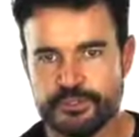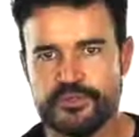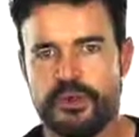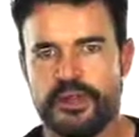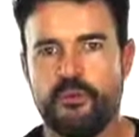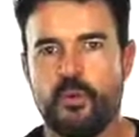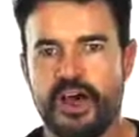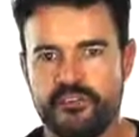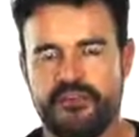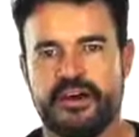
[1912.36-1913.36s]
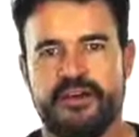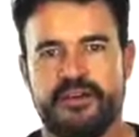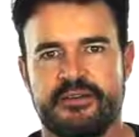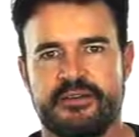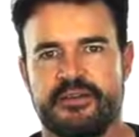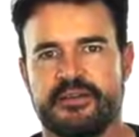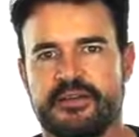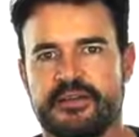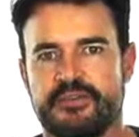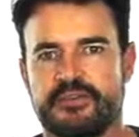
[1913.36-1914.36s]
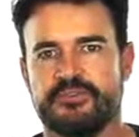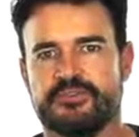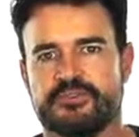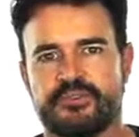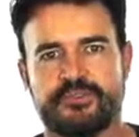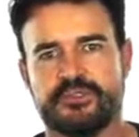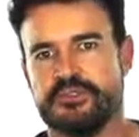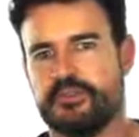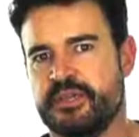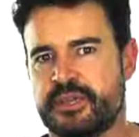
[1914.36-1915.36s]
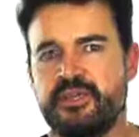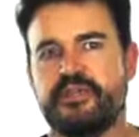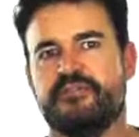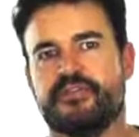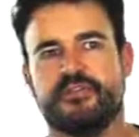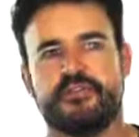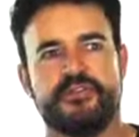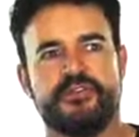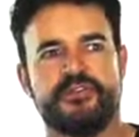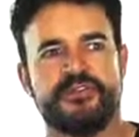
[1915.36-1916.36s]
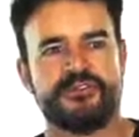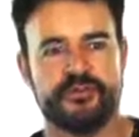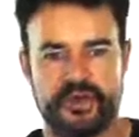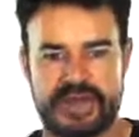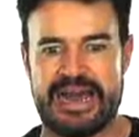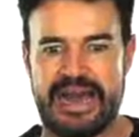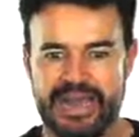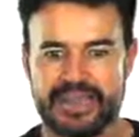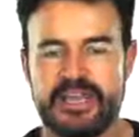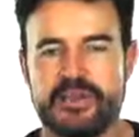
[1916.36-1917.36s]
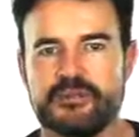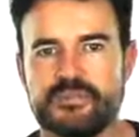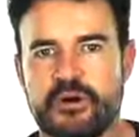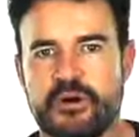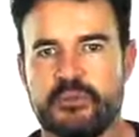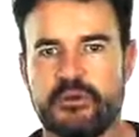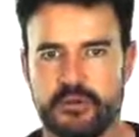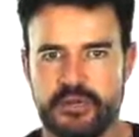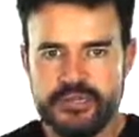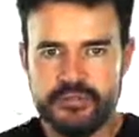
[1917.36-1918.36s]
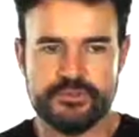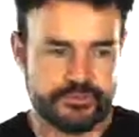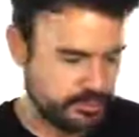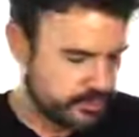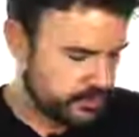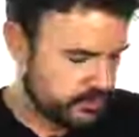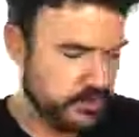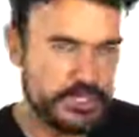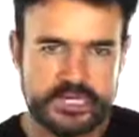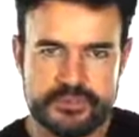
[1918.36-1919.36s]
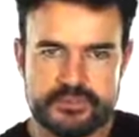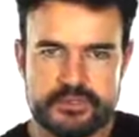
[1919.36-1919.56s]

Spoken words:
already Wi-Fi at home, so it was the beginning of it. So a guy came to our apartment to install it,